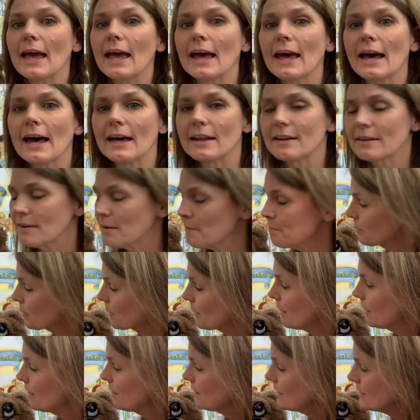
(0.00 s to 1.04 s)
And
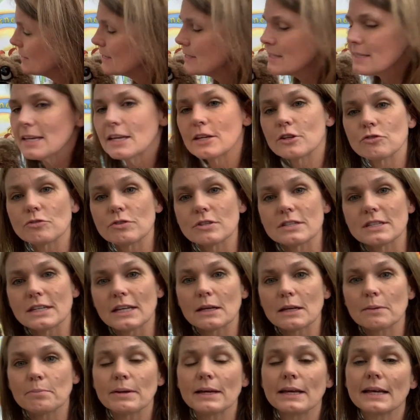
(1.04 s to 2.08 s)
this is
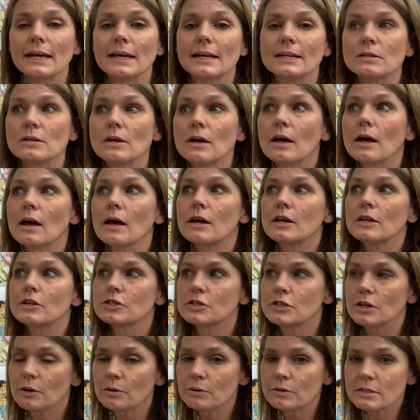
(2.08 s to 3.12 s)
interesting because
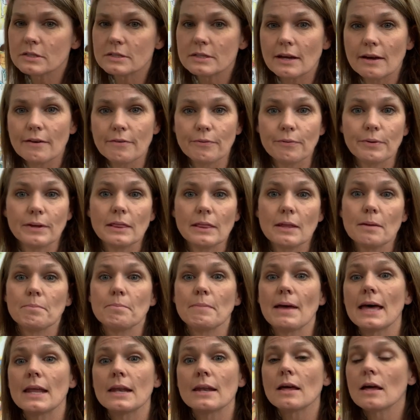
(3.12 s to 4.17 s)
Joseph, when the
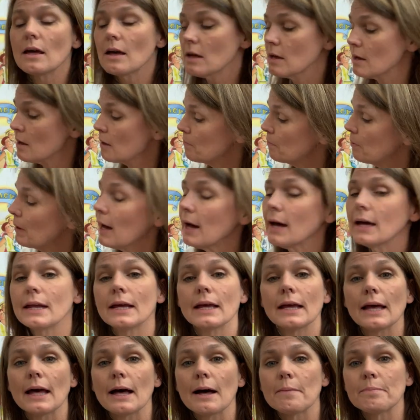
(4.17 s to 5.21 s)
men bought
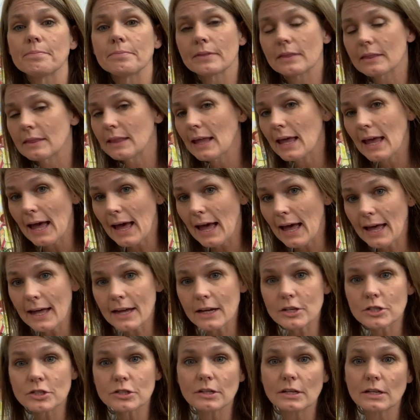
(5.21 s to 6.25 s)
him, they
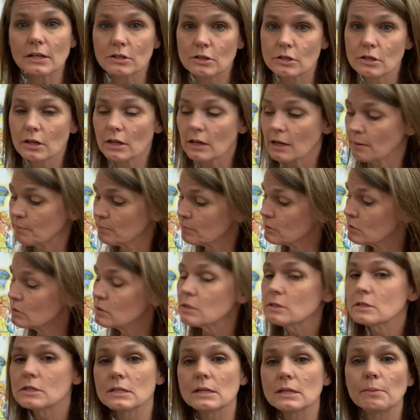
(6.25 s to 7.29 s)
actually took him
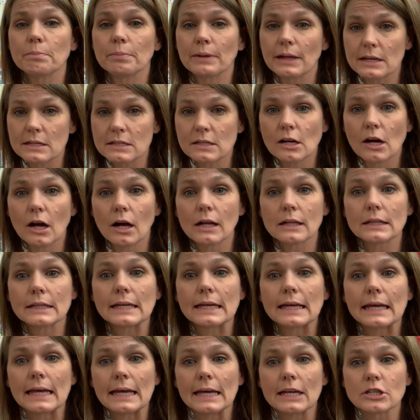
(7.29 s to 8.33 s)
to a place
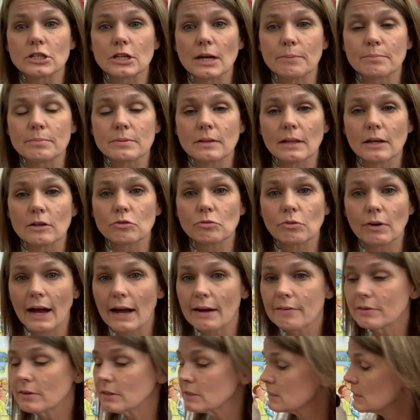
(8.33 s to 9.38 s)
called Egypt. They
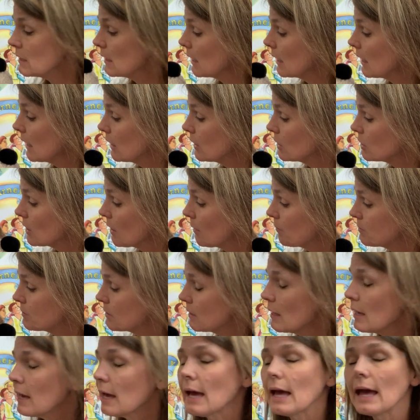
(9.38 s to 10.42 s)
traveled to Egypt.